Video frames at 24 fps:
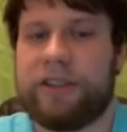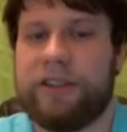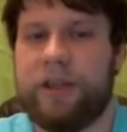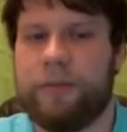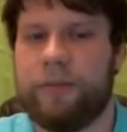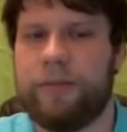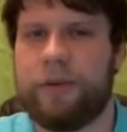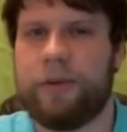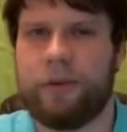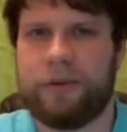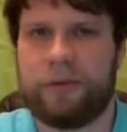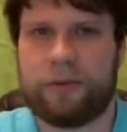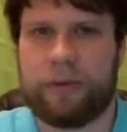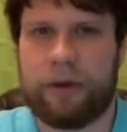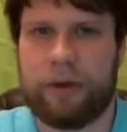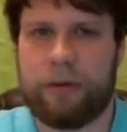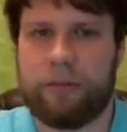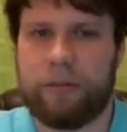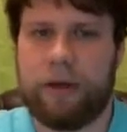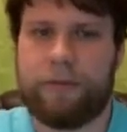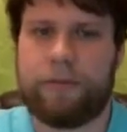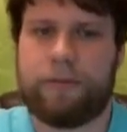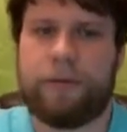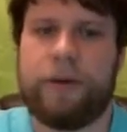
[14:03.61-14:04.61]
snippy or
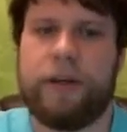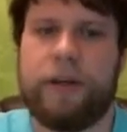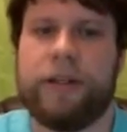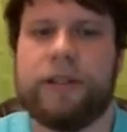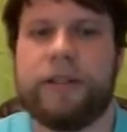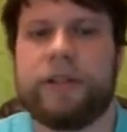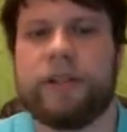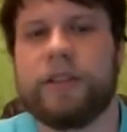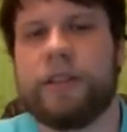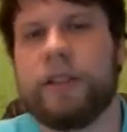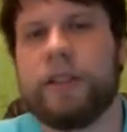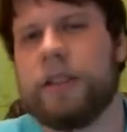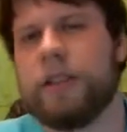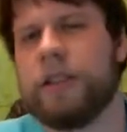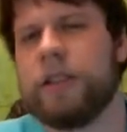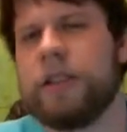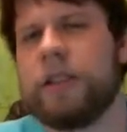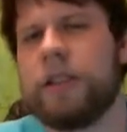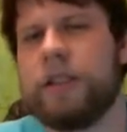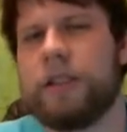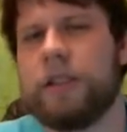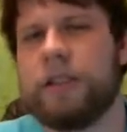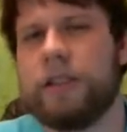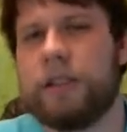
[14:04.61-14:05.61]
threaten my friends.
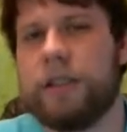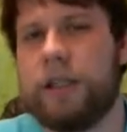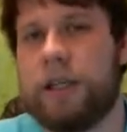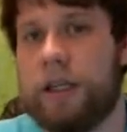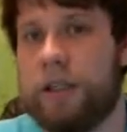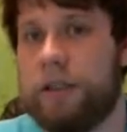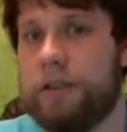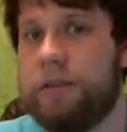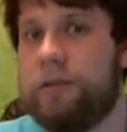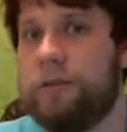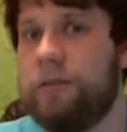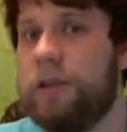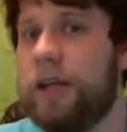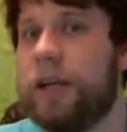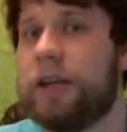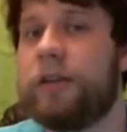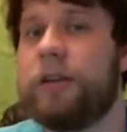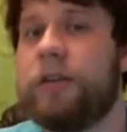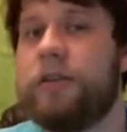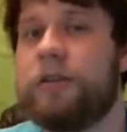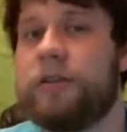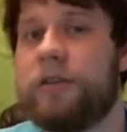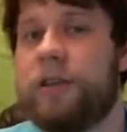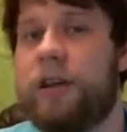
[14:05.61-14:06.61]
I do
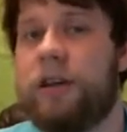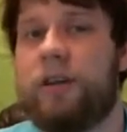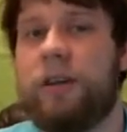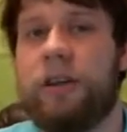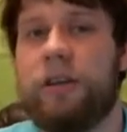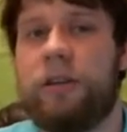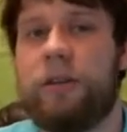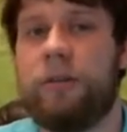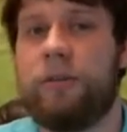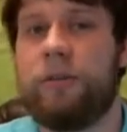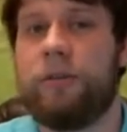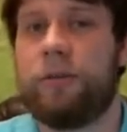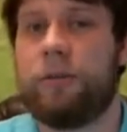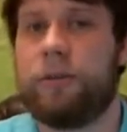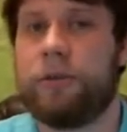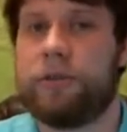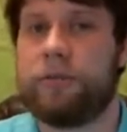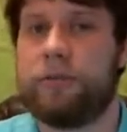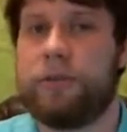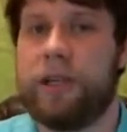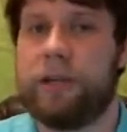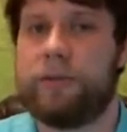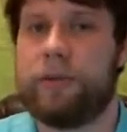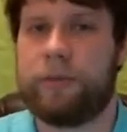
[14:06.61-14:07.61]
like to use non lethal
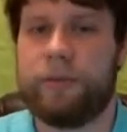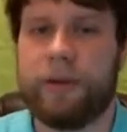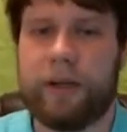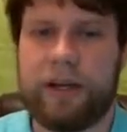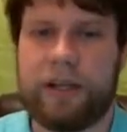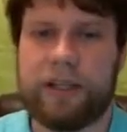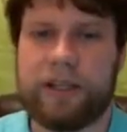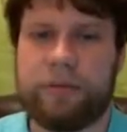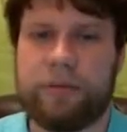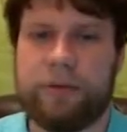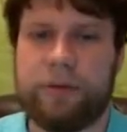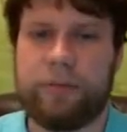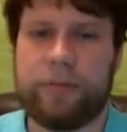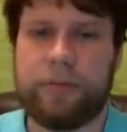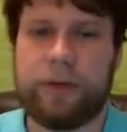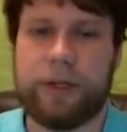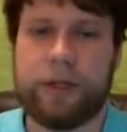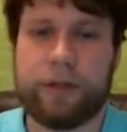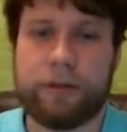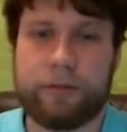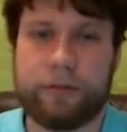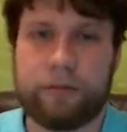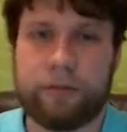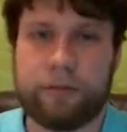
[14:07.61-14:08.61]
force whenever possible,
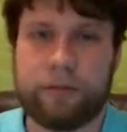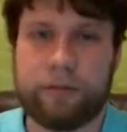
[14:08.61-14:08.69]
but